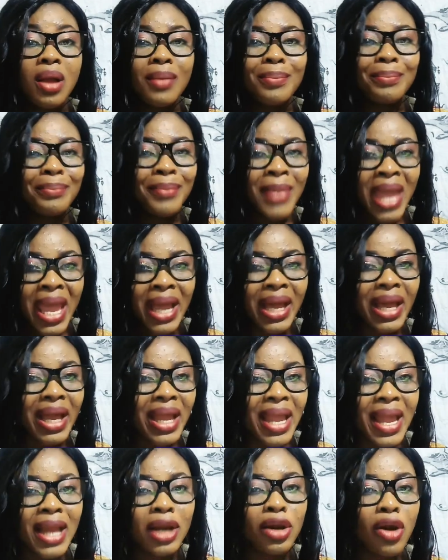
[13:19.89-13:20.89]
make
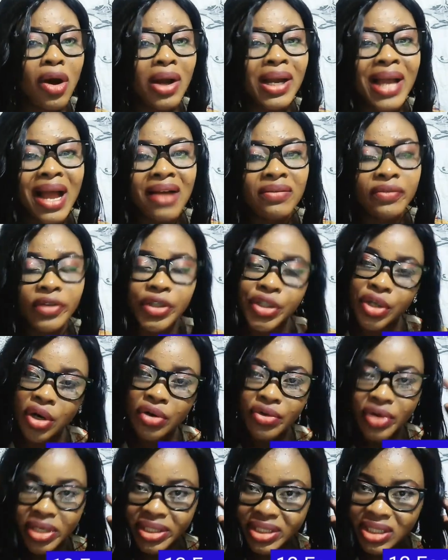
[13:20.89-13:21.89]
a longer video
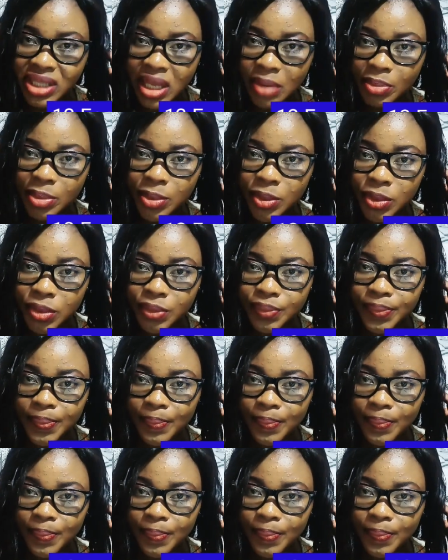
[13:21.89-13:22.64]
reasonable.